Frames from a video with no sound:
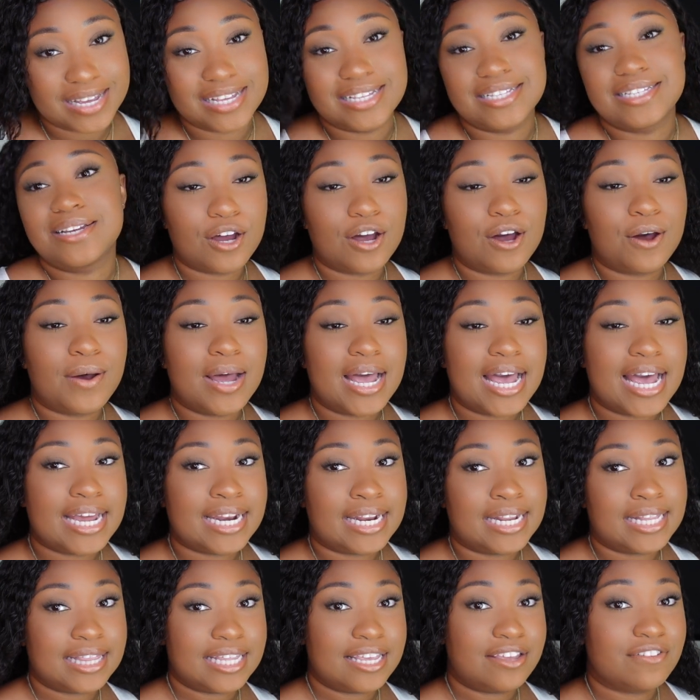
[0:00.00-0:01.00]
is go ahead
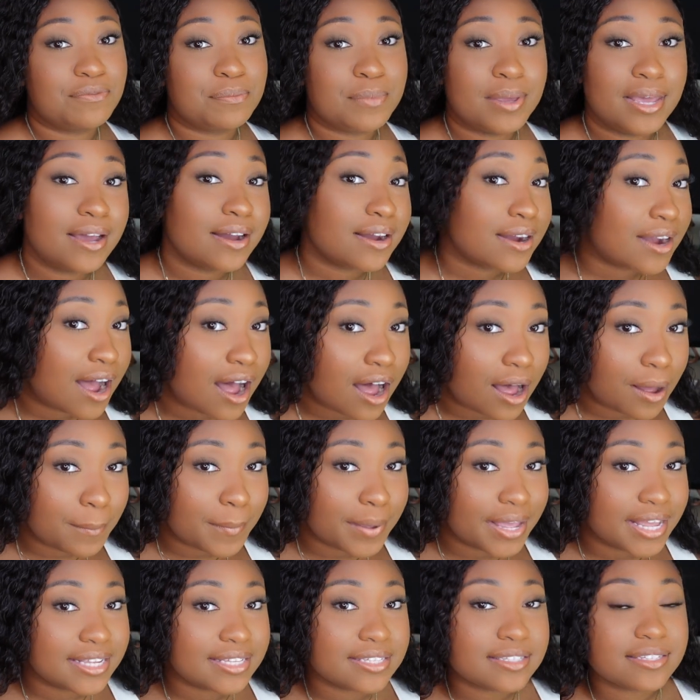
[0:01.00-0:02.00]
and leave me a
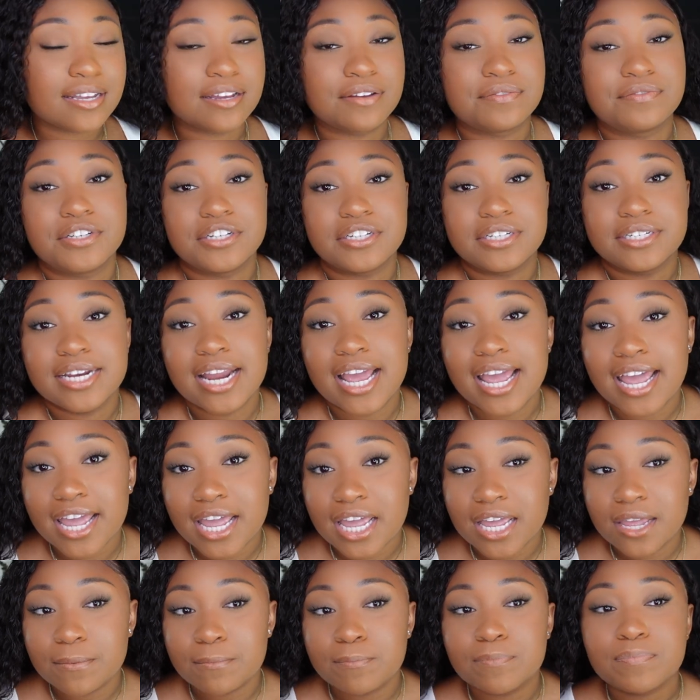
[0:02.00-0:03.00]
comment of your
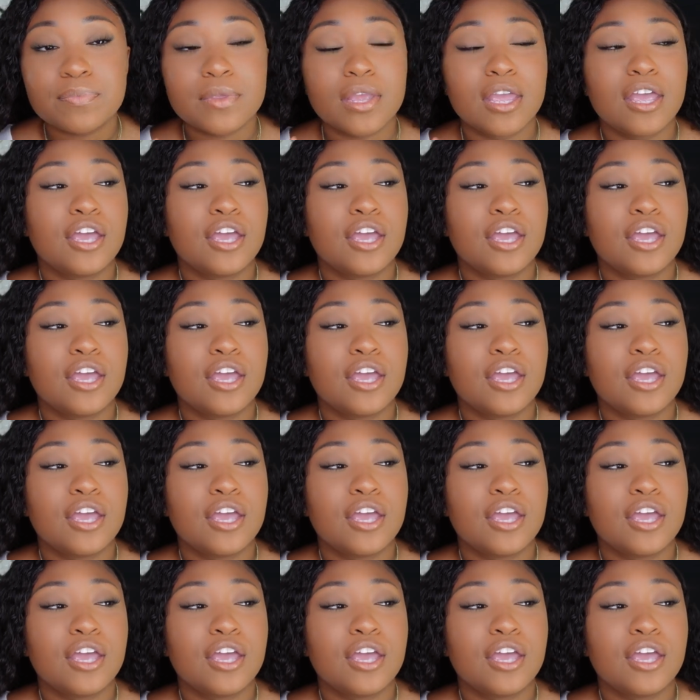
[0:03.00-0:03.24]
name,